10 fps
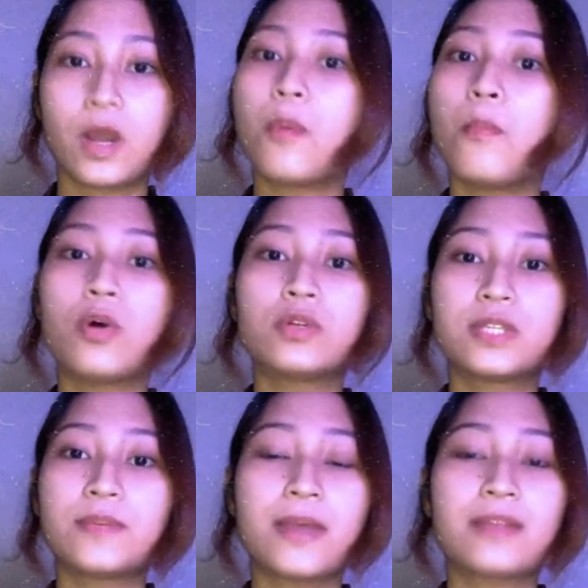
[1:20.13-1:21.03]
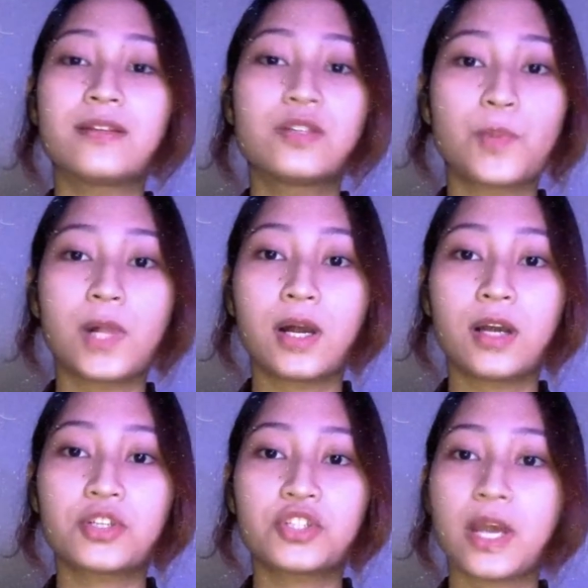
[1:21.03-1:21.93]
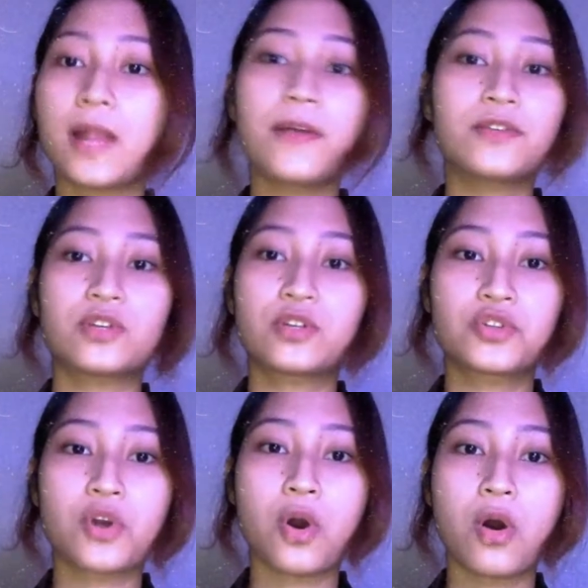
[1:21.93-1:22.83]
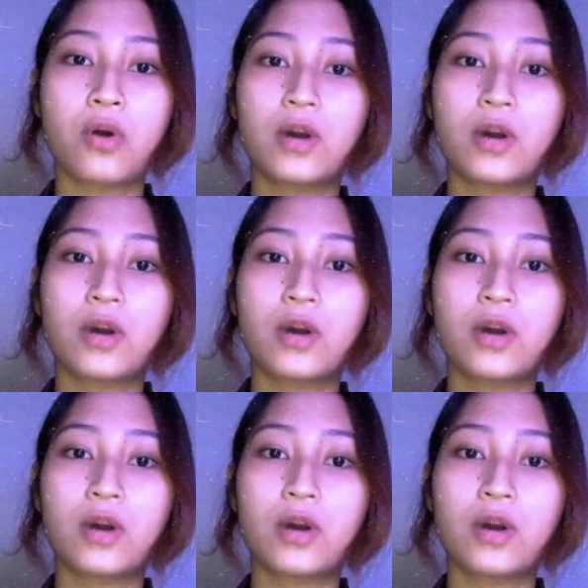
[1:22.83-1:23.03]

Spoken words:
molten metal splash, electrical shock,